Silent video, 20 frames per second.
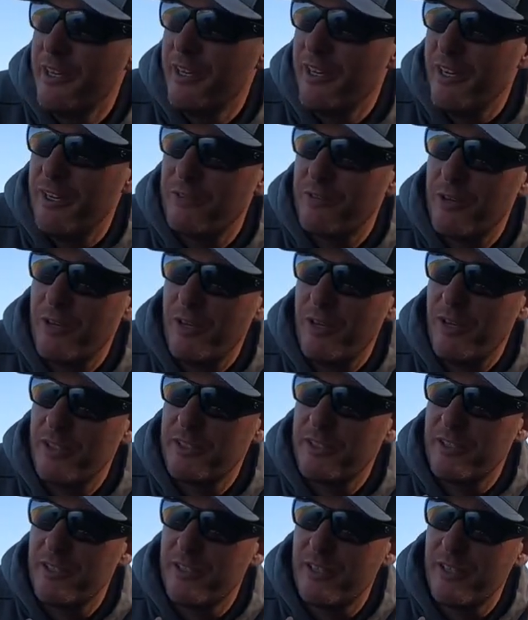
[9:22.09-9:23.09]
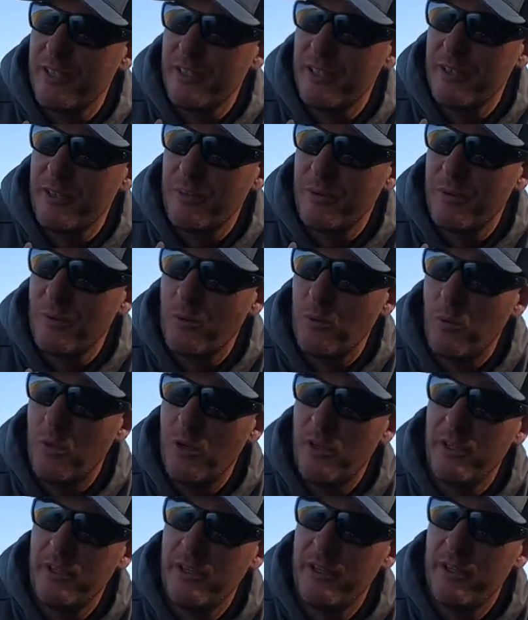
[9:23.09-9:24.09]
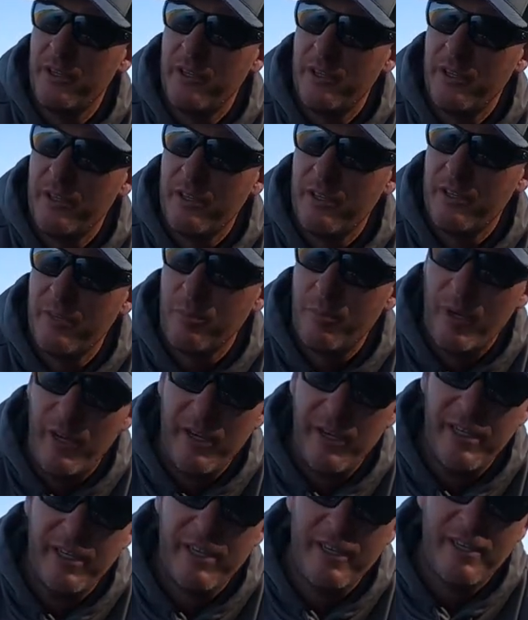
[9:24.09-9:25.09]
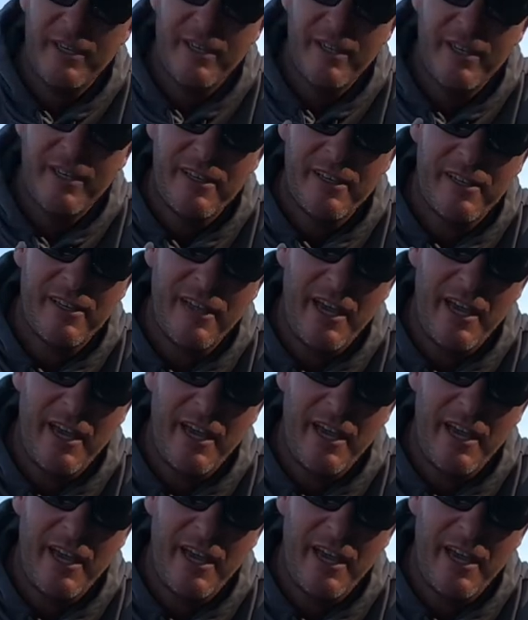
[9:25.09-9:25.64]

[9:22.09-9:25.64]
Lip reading: I've caught one pike and